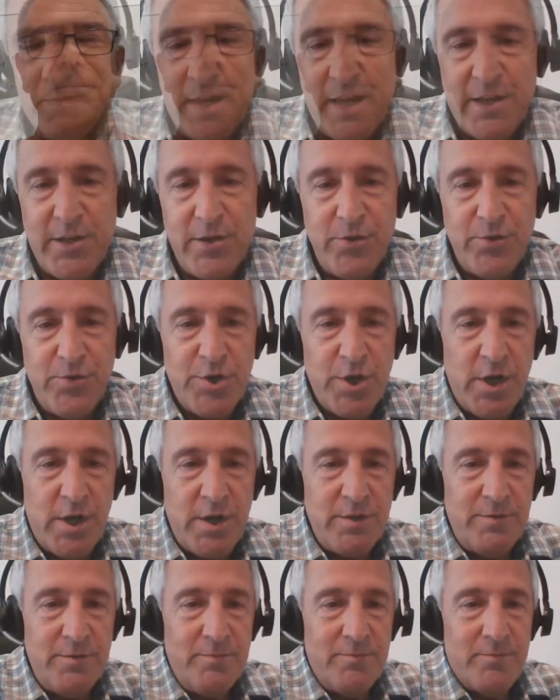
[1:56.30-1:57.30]
Thank you,
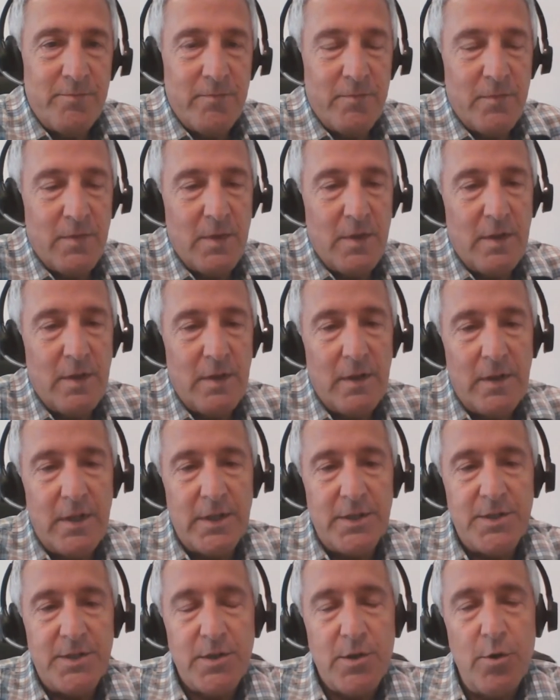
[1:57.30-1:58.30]
John.
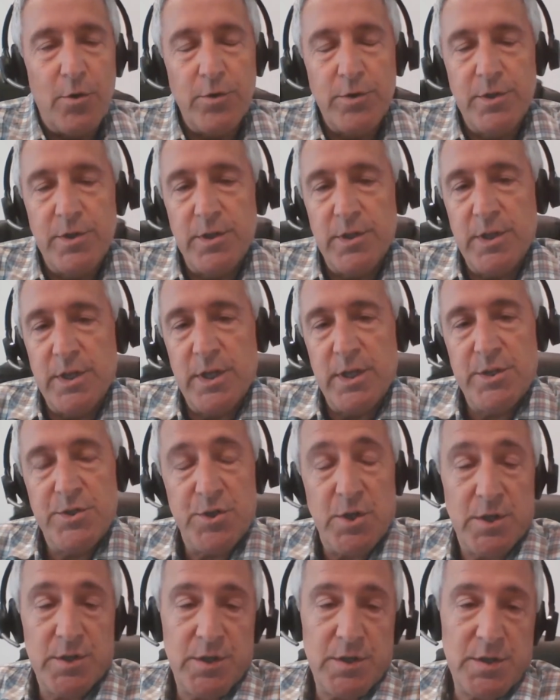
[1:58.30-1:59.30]
Let's go to the
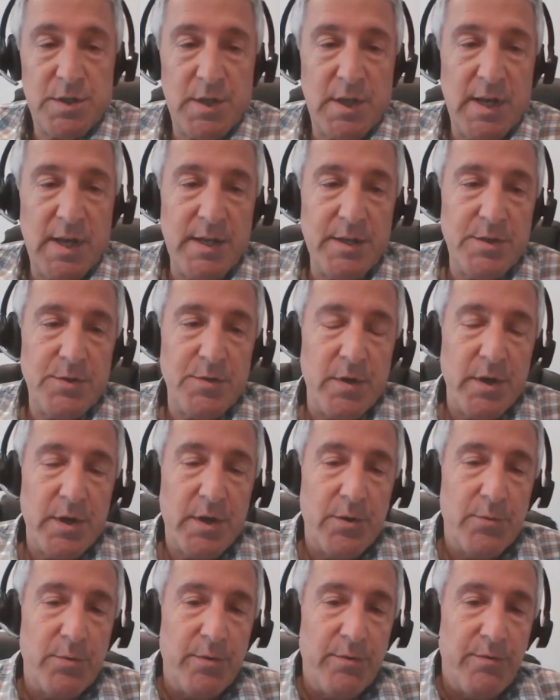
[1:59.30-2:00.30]
agenda slide so I
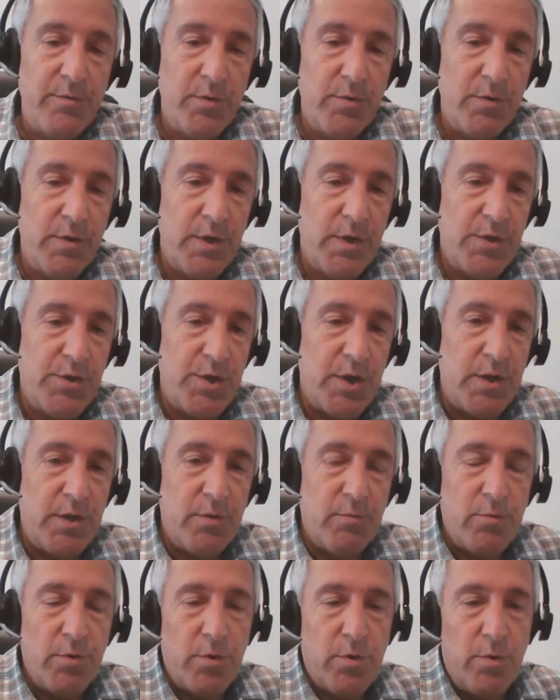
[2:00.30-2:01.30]
can review the
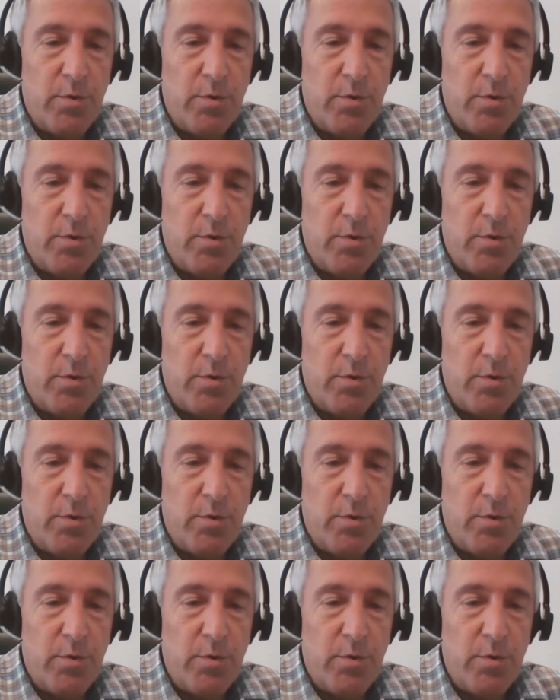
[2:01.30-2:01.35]
agenda real